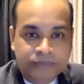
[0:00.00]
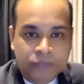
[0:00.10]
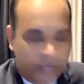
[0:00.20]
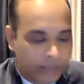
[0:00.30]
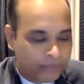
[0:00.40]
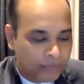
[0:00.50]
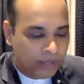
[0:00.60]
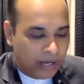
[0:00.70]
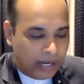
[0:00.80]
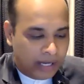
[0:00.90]
Okay,
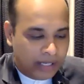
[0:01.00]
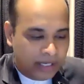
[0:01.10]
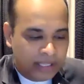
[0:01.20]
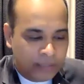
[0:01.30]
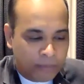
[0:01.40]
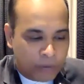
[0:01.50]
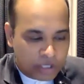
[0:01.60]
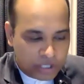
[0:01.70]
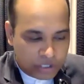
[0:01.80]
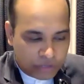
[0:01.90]
and in the
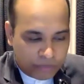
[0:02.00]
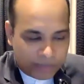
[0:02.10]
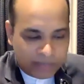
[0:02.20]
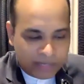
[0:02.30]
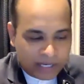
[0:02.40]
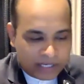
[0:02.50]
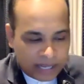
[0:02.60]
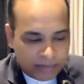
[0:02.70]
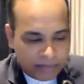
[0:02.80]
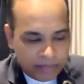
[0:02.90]
process of becoming a
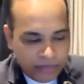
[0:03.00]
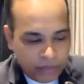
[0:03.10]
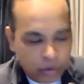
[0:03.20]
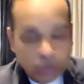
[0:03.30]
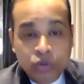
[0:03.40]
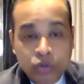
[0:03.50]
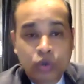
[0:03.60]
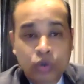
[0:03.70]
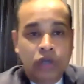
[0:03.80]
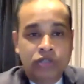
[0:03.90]
diamond, we go
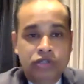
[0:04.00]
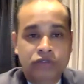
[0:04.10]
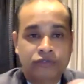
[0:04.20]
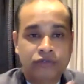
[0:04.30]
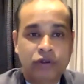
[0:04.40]
through lots of